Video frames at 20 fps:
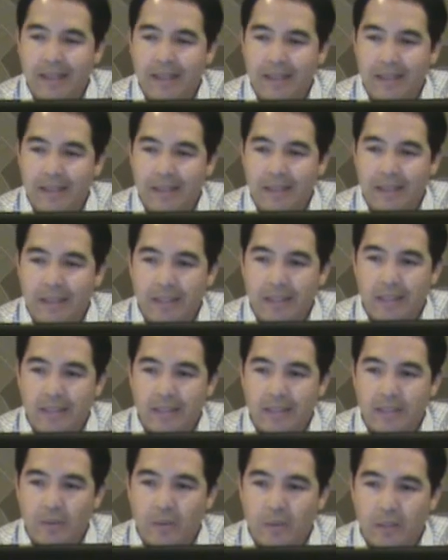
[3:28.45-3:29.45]
And again, I
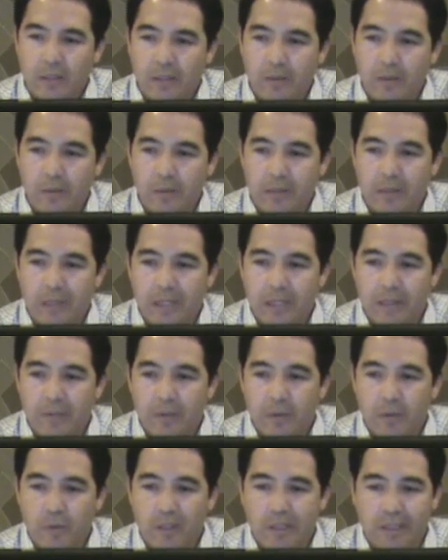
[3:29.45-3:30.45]
just wanted to remind
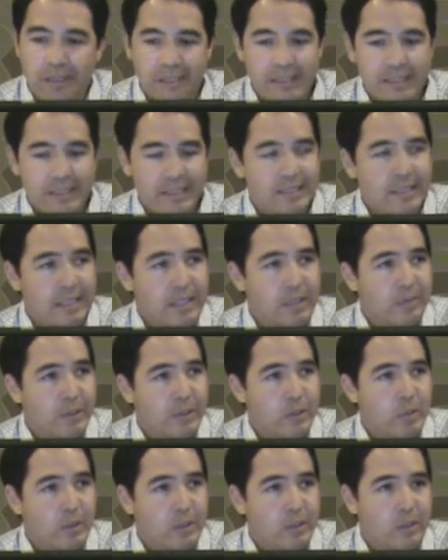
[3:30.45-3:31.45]
everyone, in these
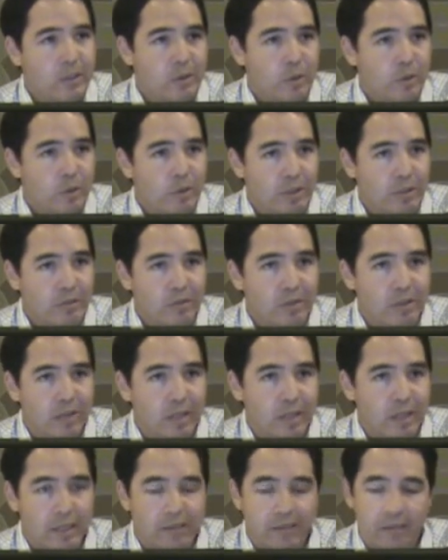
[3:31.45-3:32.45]
examples, we're controlling for a
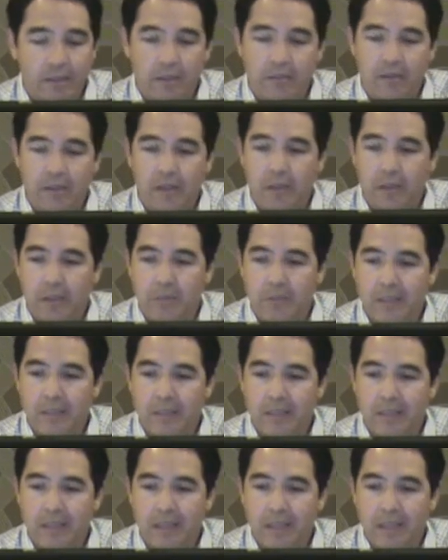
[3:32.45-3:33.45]
lot of other
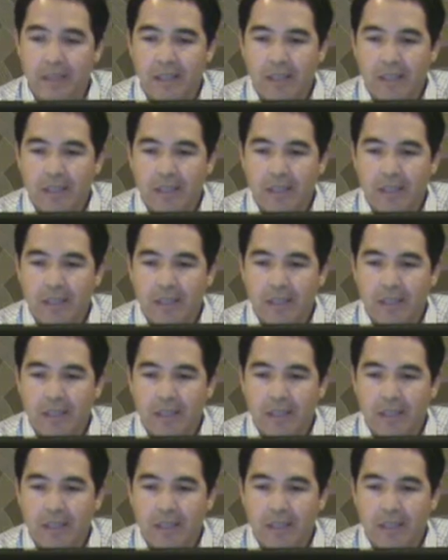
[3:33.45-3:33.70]
variables.